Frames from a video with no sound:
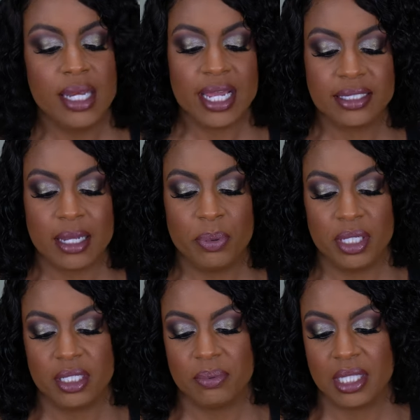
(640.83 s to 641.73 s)
Next, I
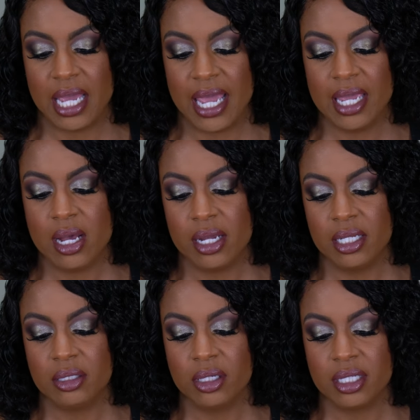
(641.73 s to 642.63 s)
picked up the Hey
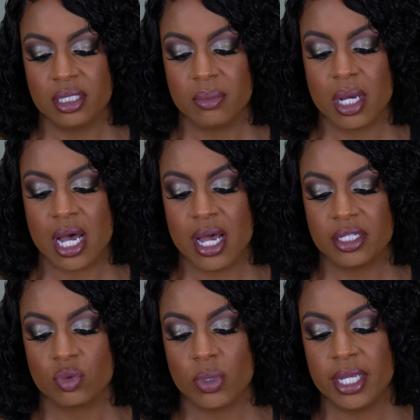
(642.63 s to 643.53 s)
Honey Look Into My
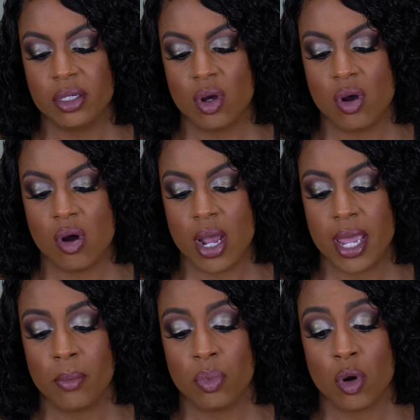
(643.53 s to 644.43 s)
Eyes Retinol
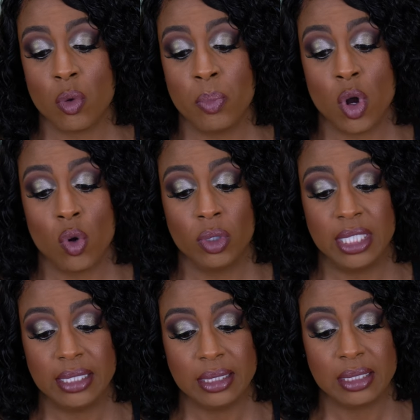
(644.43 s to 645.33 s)
and
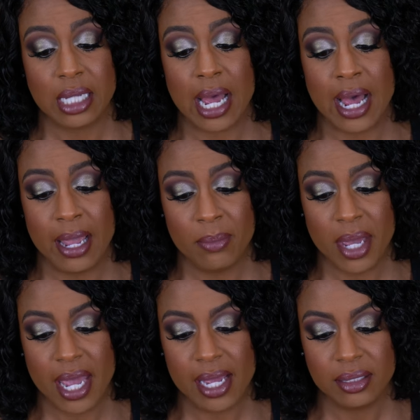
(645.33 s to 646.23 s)
Propolis Eye
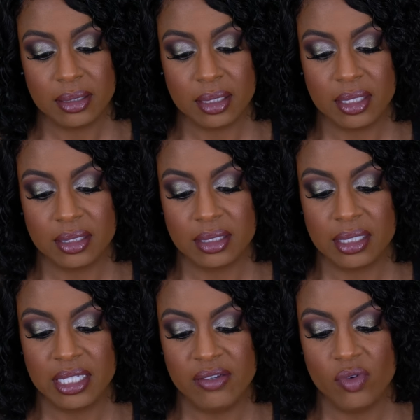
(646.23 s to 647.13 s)
Mask. This is a
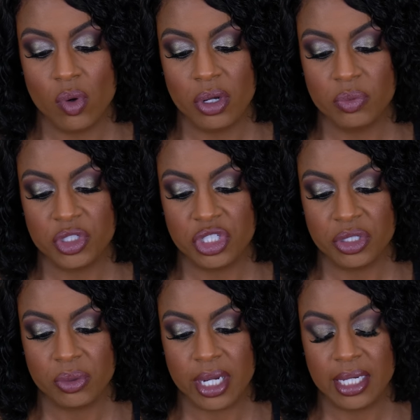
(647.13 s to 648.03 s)
leave-on
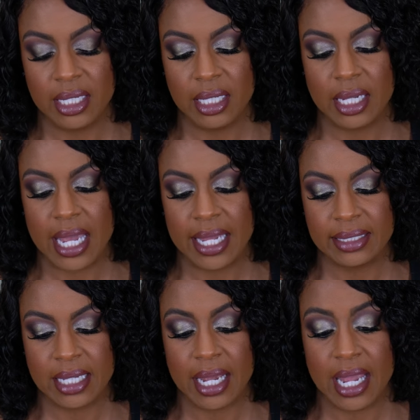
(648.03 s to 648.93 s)
regenerating
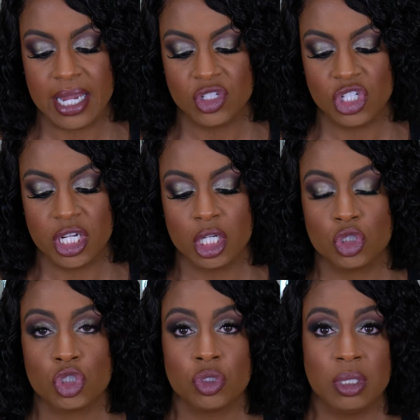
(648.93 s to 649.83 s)
anti-aging
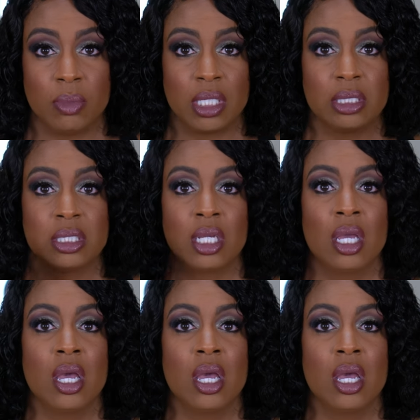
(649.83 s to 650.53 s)
treatment.